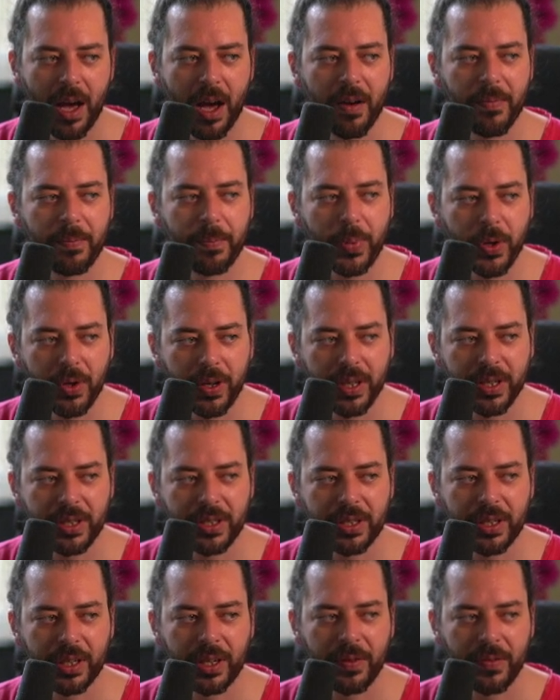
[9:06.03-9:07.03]

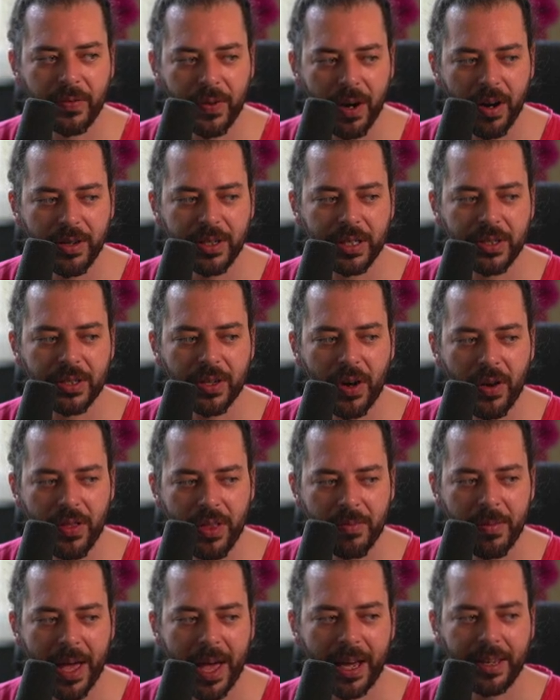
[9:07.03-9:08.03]
bullish convergence on
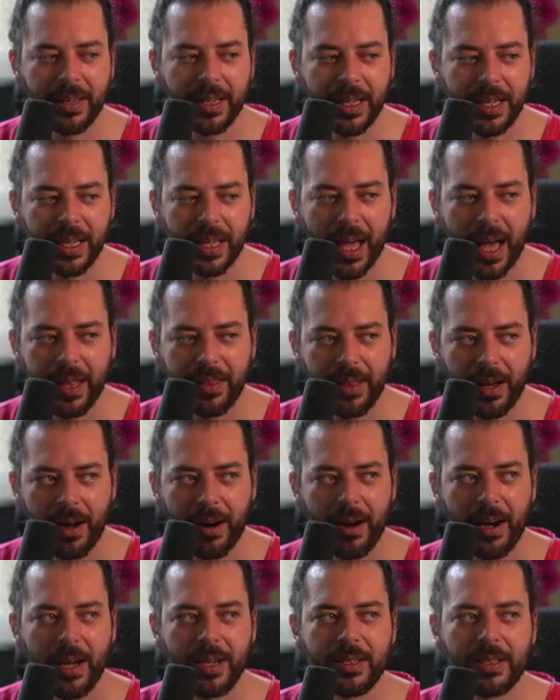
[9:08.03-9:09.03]
the MACD and the
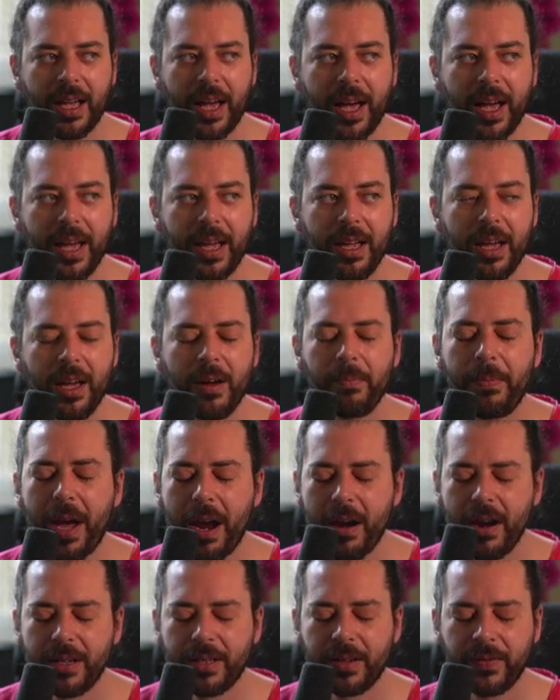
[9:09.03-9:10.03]
RSI,
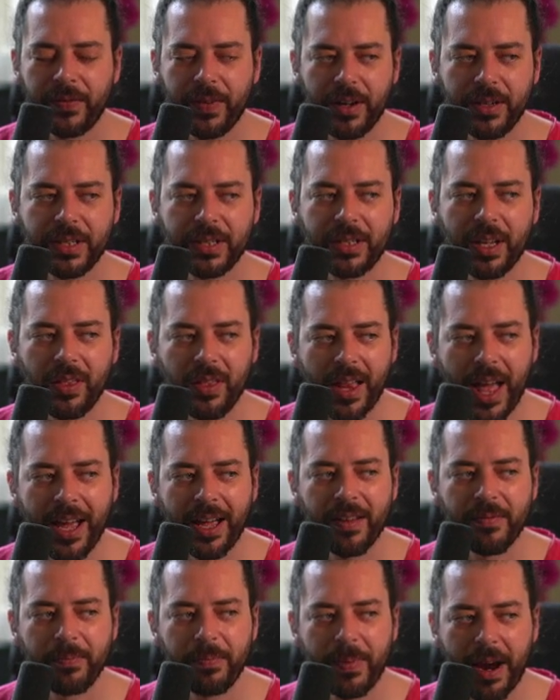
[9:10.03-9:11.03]
bearish convergence, the
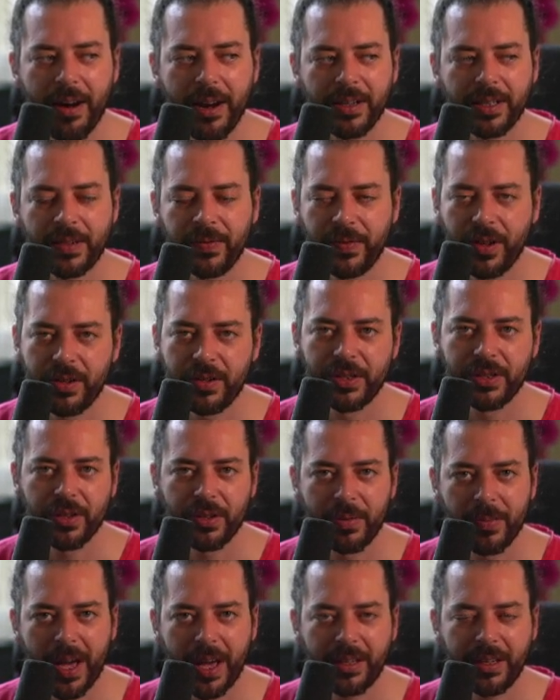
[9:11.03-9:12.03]
lack of bearish convergence on
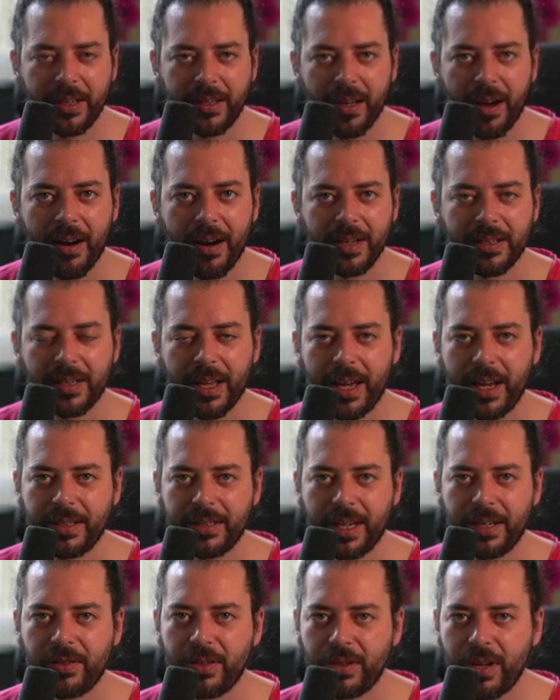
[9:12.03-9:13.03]
the MACD and the RSI,
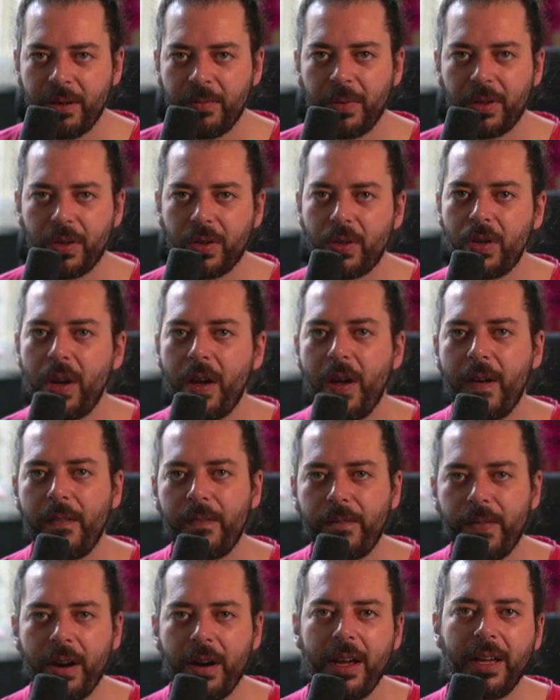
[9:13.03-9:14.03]
etc. down below,
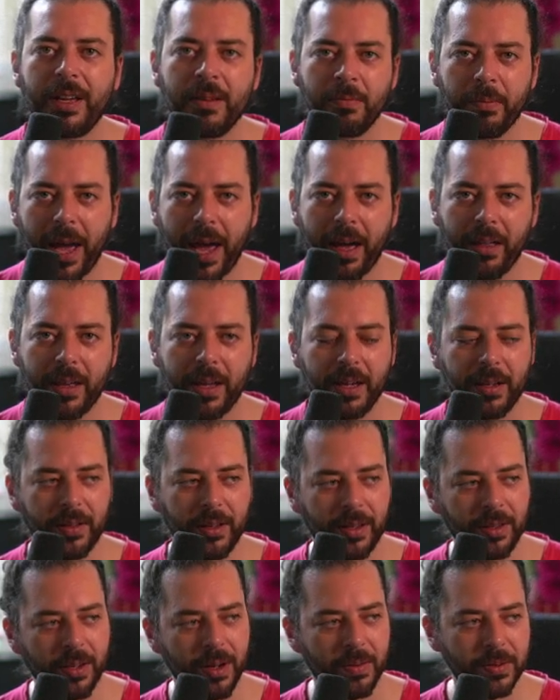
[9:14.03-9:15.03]
very compelling
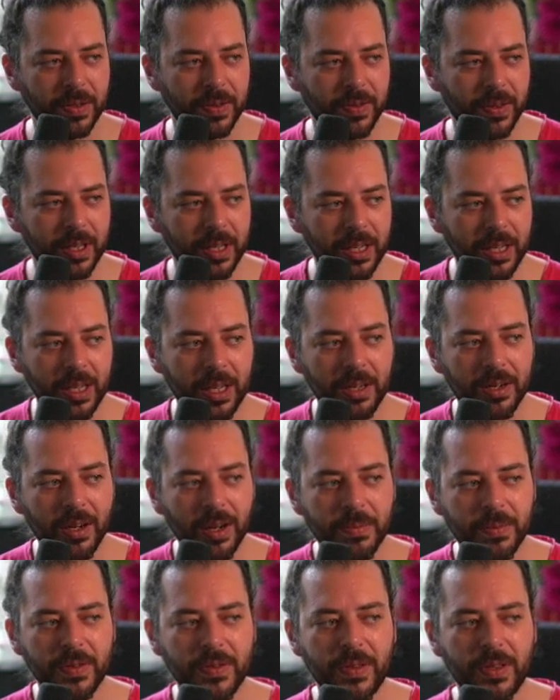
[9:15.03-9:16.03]
in terms of the
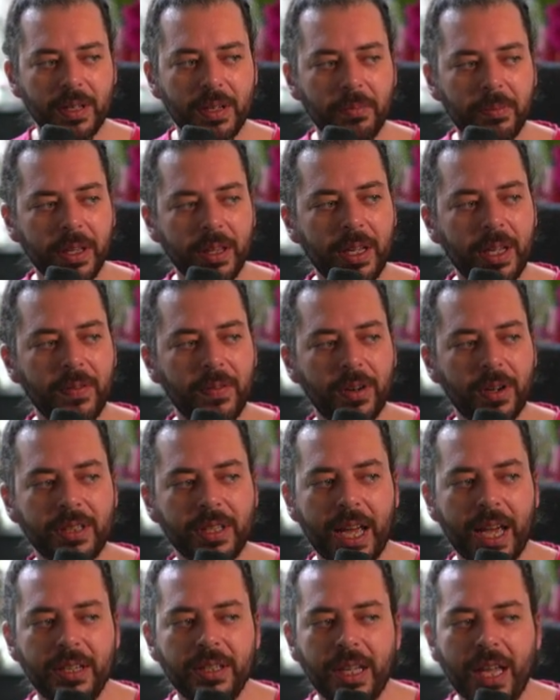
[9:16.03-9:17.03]
ability for us
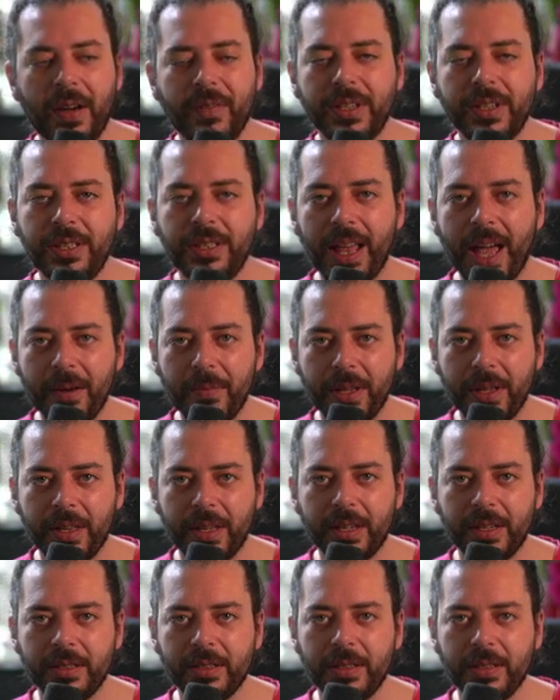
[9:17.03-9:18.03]
to actually have a stab at
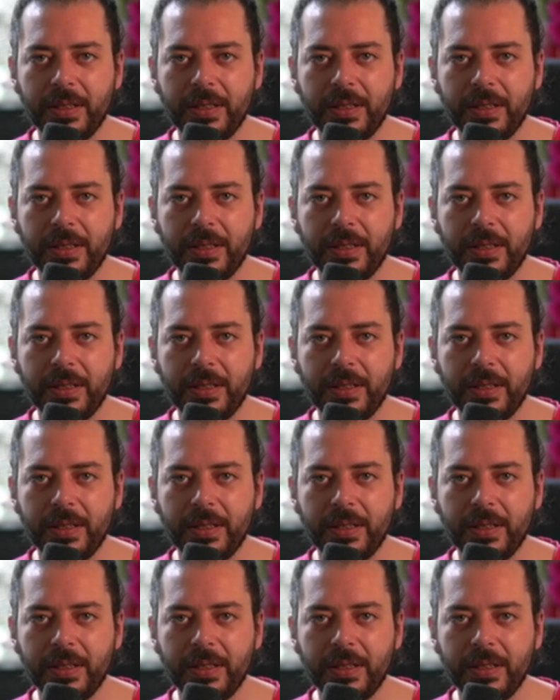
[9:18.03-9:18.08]
this